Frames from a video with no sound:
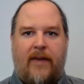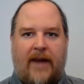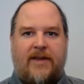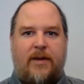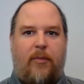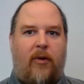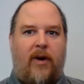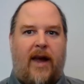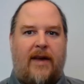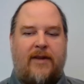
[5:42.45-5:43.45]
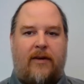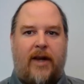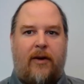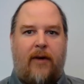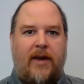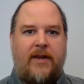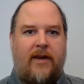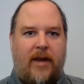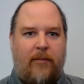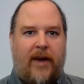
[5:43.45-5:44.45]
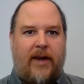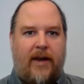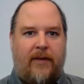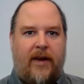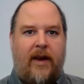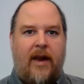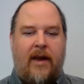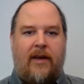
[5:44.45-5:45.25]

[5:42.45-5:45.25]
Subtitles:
That support has only grudgingly been given,